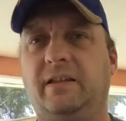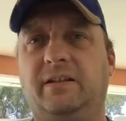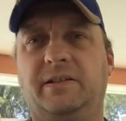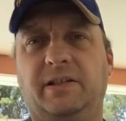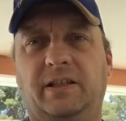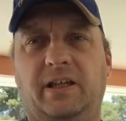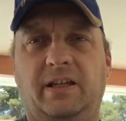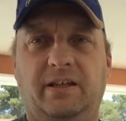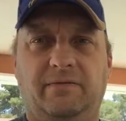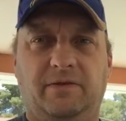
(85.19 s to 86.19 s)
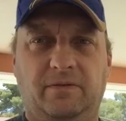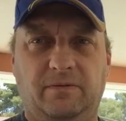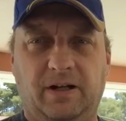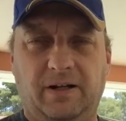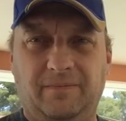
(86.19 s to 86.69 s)
things that they give
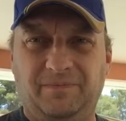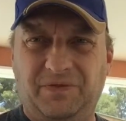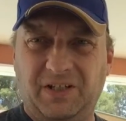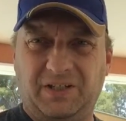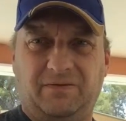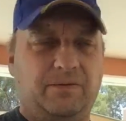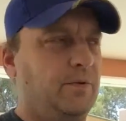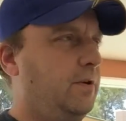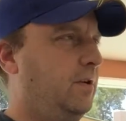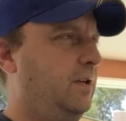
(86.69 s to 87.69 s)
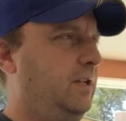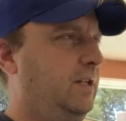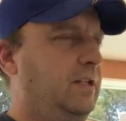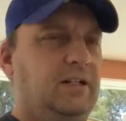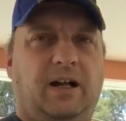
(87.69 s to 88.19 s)
you, just for
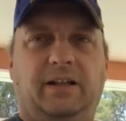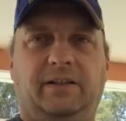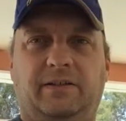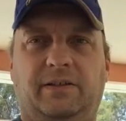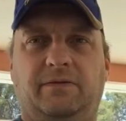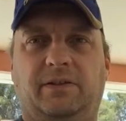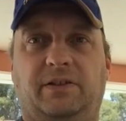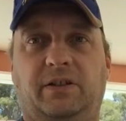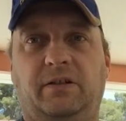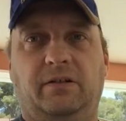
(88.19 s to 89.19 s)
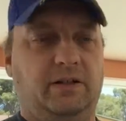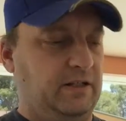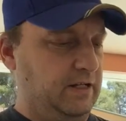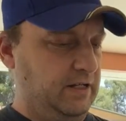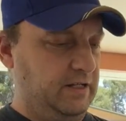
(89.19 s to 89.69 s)
the
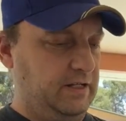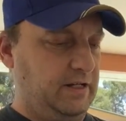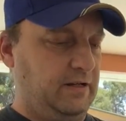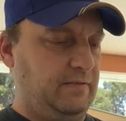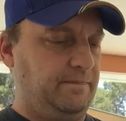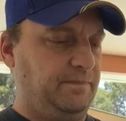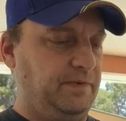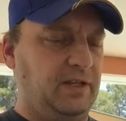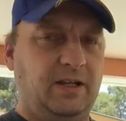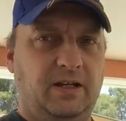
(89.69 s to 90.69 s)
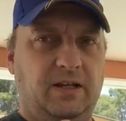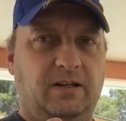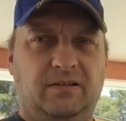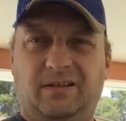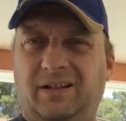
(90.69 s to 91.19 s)
security.
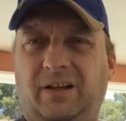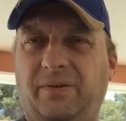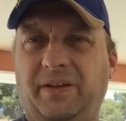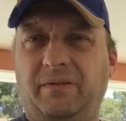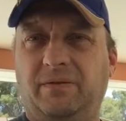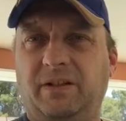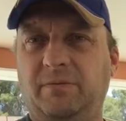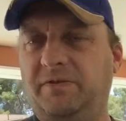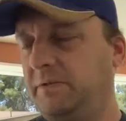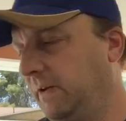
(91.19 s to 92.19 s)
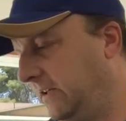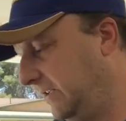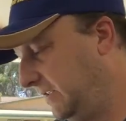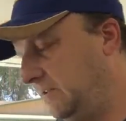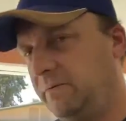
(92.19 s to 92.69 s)
I don't think it really moves around.
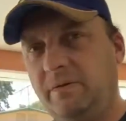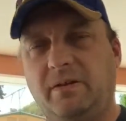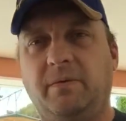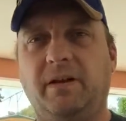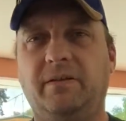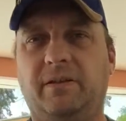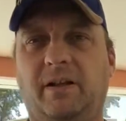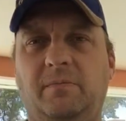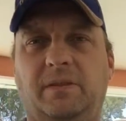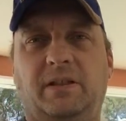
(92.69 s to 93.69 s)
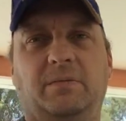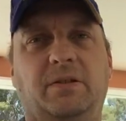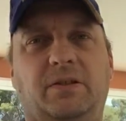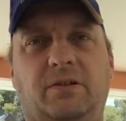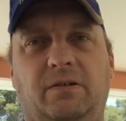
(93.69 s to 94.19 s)
It didn't with my other helmet that I'm
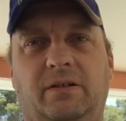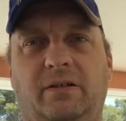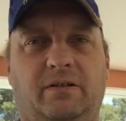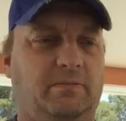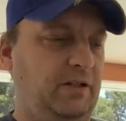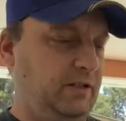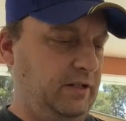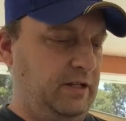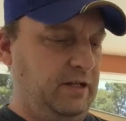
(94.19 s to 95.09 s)
going to show you here in a minute.